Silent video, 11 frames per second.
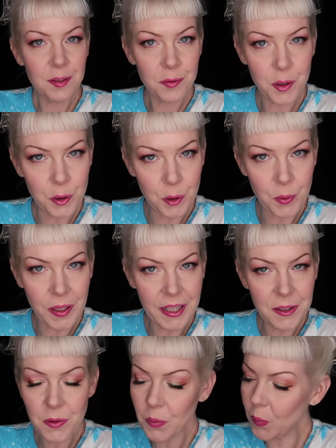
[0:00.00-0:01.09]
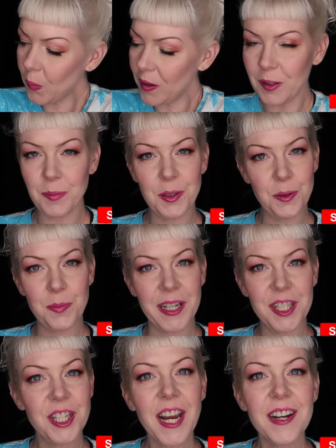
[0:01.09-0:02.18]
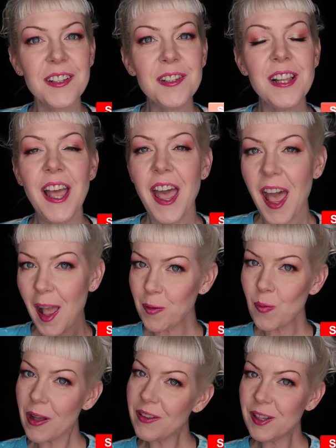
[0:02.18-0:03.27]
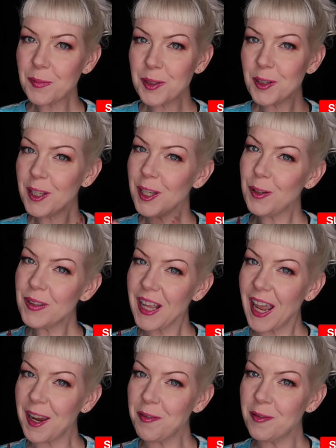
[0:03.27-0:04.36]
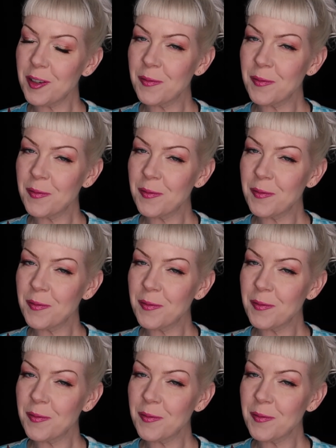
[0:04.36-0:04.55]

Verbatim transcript: If you're new here, welcome to my channel and welcome to The Cute Life.